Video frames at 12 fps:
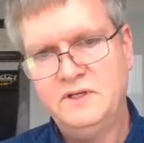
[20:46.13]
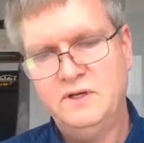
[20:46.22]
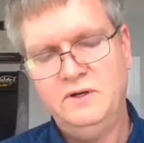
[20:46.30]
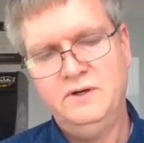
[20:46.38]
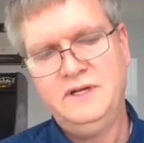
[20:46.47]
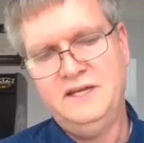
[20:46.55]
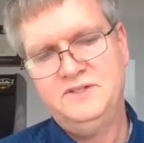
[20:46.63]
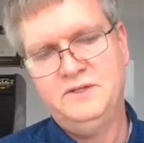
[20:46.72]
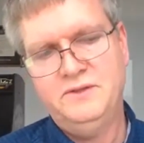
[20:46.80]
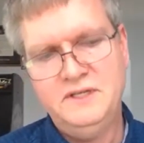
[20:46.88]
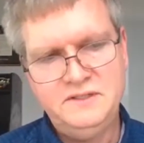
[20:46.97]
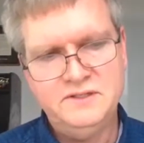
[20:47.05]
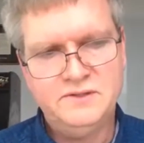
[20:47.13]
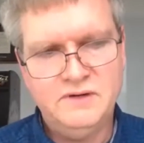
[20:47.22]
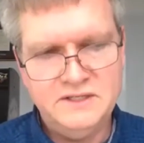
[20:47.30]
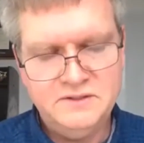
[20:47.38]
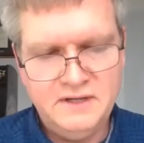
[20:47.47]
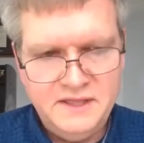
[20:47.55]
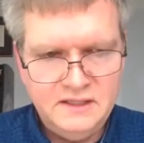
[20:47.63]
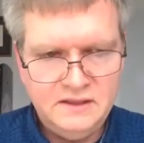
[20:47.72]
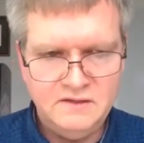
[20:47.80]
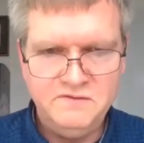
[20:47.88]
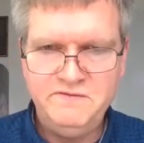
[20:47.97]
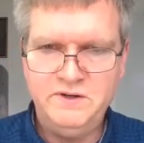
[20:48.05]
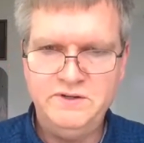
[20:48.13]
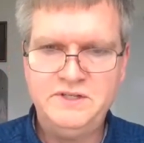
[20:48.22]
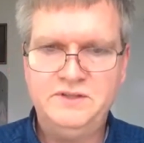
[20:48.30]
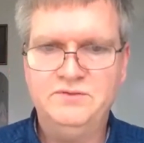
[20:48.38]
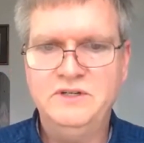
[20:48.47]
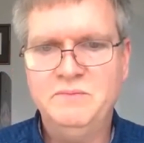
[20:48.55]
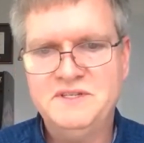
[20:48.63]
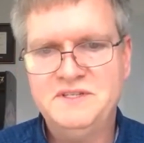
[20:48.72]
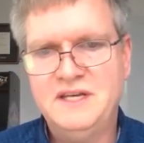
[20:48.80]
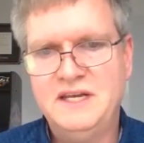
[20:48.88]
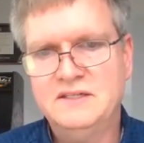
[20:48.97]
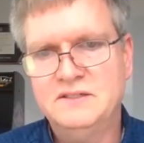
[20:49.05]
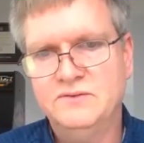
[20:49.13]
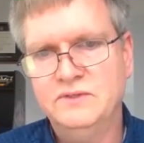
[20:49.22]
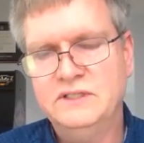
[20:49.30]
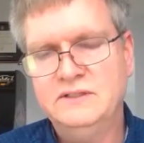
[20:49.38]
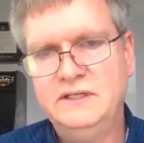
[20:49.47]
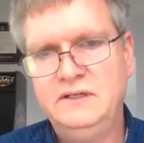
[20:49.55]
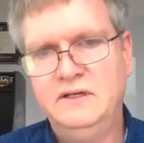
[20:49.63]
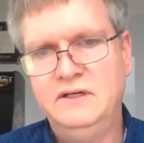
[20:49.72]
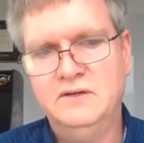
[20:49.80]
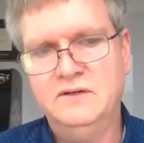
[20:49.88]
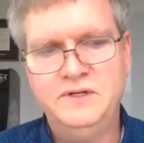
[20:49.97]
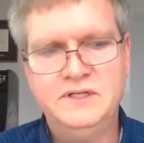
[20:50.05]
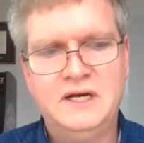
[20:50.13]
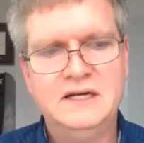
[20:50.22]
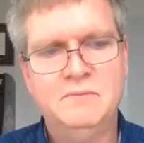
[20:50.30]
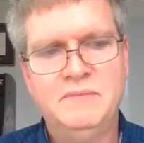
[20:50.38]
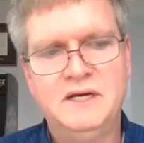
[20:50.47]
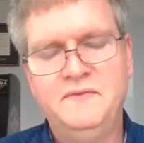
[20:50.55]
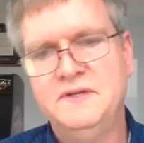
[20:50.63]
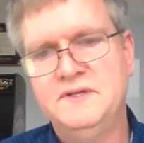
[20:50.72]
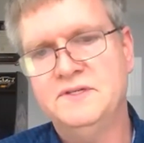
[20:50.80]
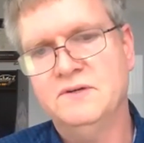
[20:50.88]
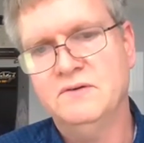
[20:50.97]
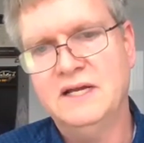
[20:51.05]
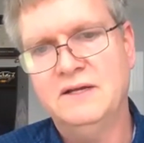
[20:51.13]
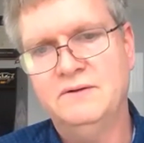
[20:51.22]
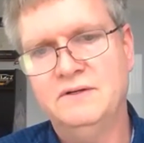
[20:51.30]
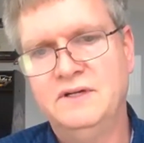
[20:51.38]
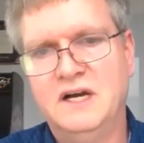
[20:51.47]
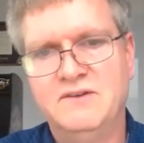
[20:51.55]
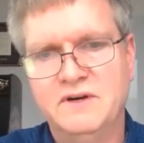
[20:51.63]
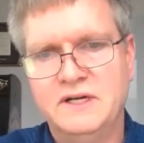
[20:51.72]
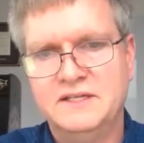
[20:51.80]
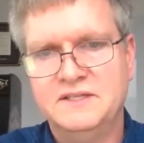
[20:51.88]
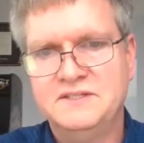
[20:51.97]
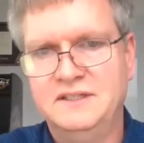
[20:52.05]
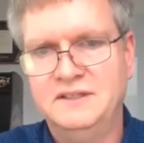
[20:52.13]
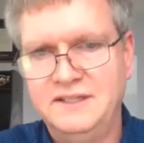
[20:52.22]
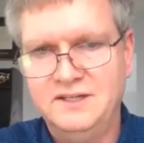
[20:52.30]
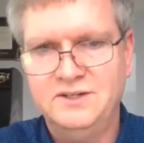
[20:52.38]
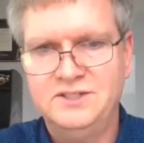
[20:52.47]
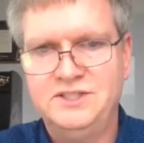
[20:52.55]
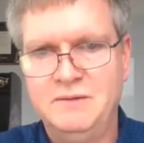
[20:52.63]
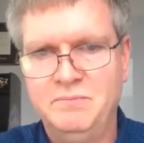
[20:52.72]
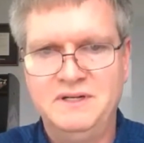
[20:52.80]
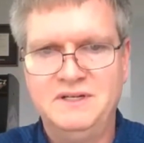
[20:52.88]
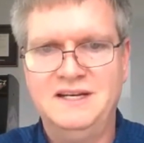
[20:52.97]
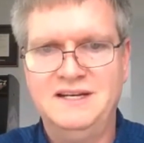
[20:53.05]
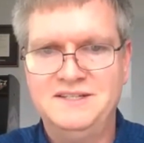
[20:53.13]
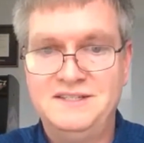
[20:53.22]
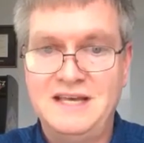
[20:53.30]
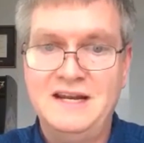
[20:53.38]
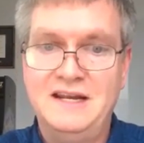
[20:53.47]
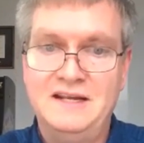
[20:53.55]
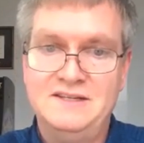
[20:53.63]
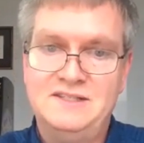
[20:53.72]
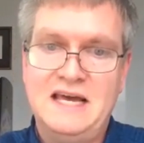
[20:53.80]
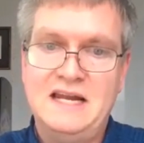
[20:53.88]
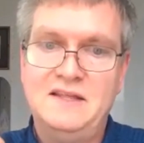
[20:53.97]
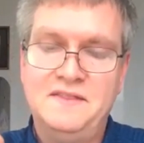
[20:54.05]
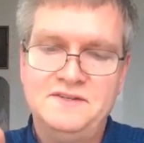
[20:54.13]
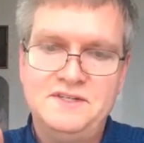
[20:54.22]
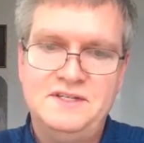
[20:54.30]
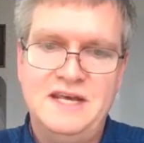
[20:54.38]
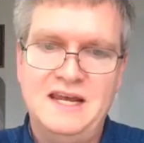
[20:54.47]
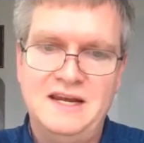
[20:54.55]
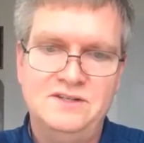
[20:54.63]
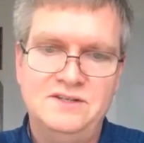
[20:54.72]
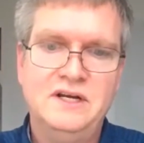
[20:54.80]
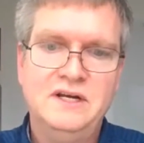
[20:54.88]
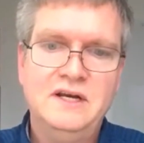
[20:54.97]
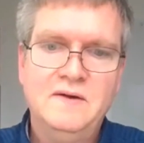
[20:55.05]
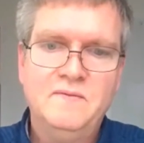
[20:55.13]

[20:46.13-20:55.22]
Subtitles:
okay, so this is great. So I think the first three mistakes are really, if we talk about these around governance and leadership and kind of setting the stage,